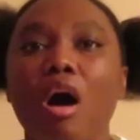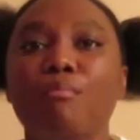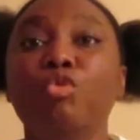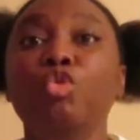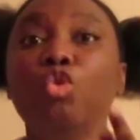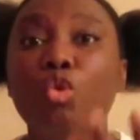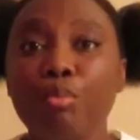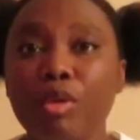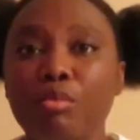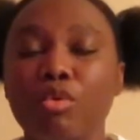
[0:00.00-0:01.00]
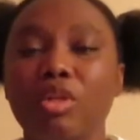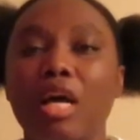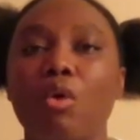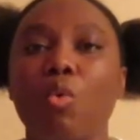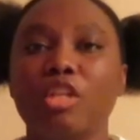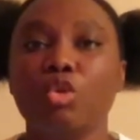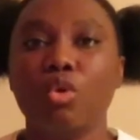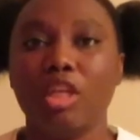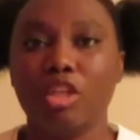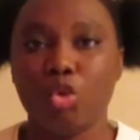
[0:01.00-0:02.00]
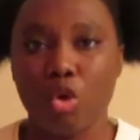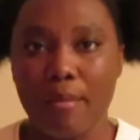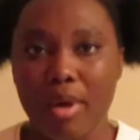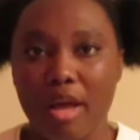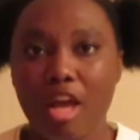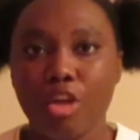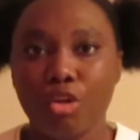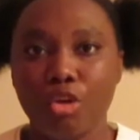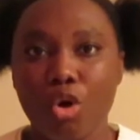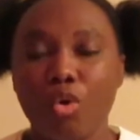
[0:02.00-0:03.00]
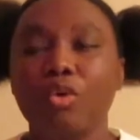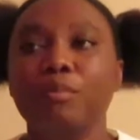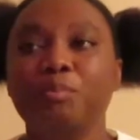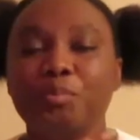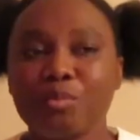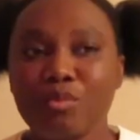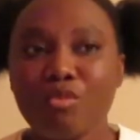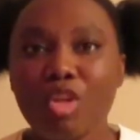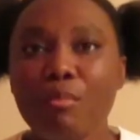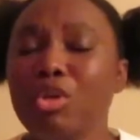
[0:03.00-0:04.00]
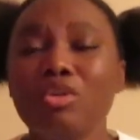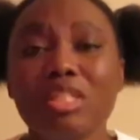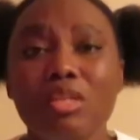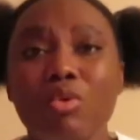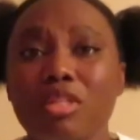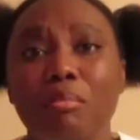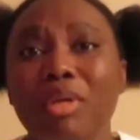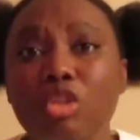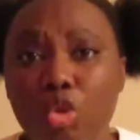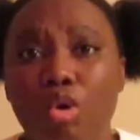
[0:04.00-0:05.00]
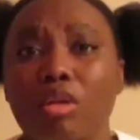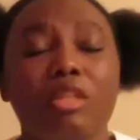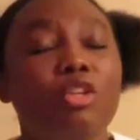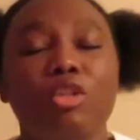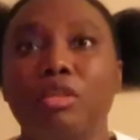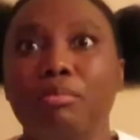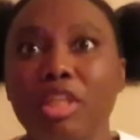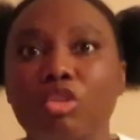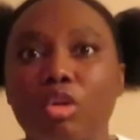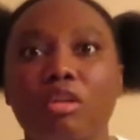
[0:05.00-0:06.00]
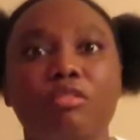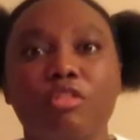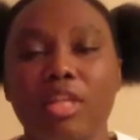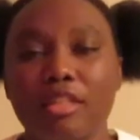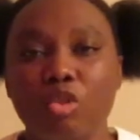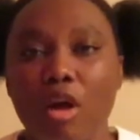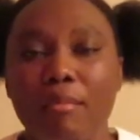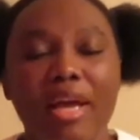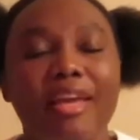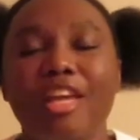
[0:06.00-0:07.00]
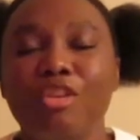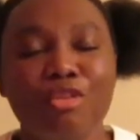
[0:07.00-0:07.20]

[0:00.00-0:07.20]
new people that watch Korean drama, you know, because it was a big talk. It was a big talk for that drama, and